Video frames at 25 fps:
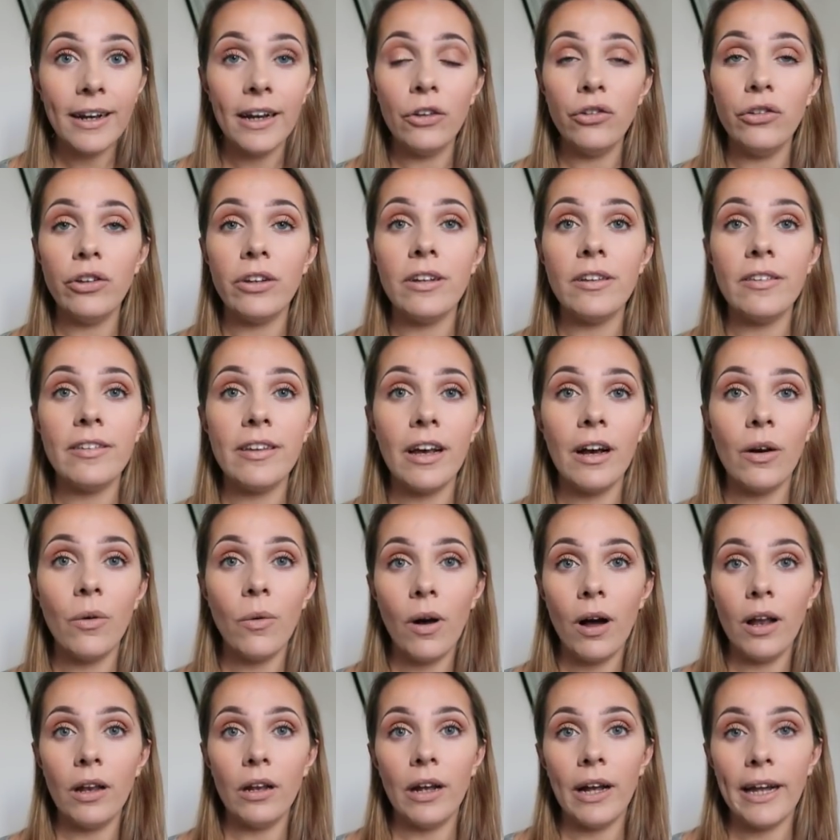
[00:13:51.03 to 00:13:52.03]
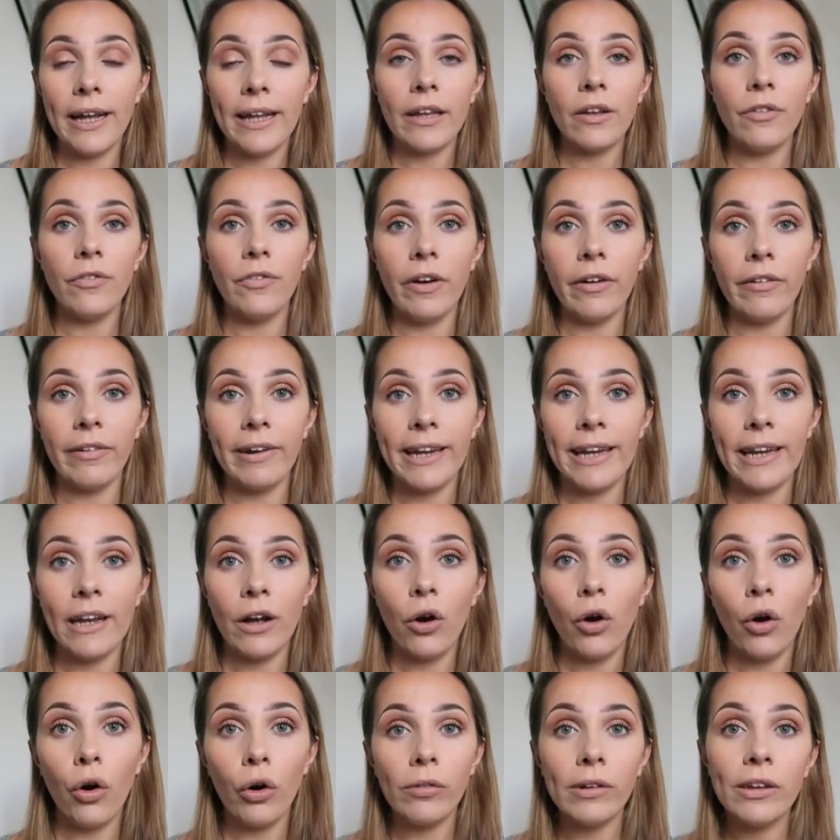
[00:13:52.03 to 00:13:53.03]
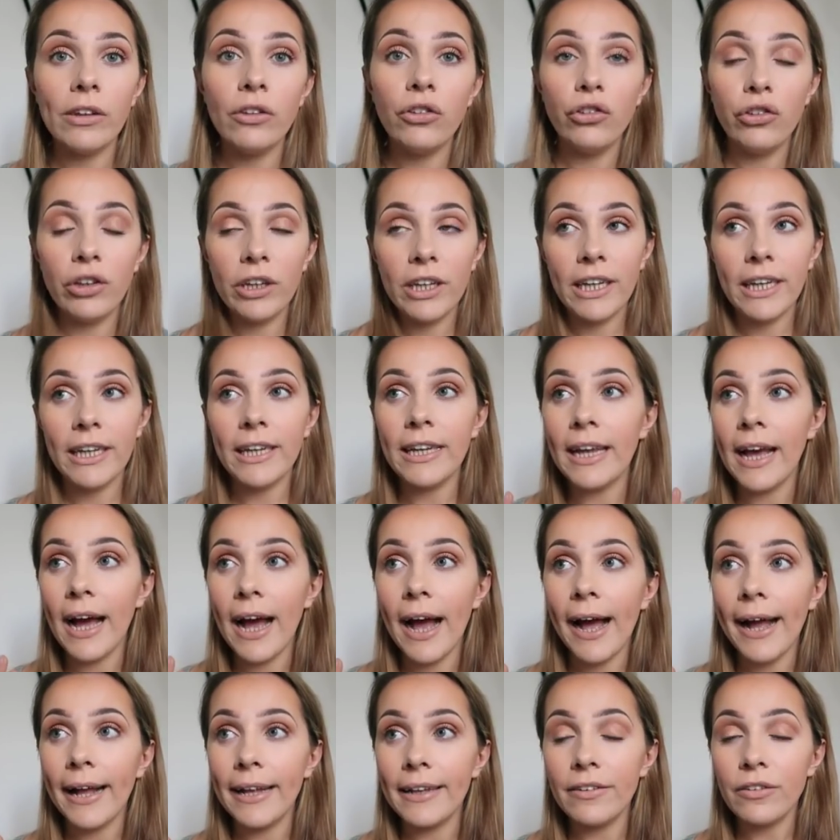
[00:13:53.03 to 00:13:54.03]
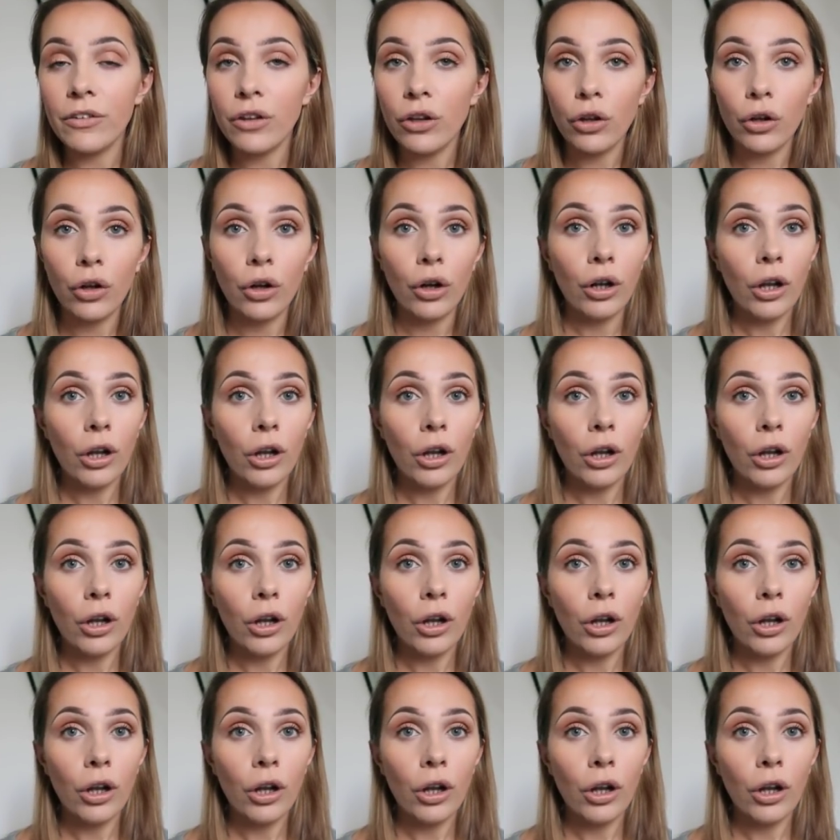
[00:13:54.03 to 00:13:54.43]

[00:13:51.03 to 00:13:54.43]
As you can tell, I like very orangey and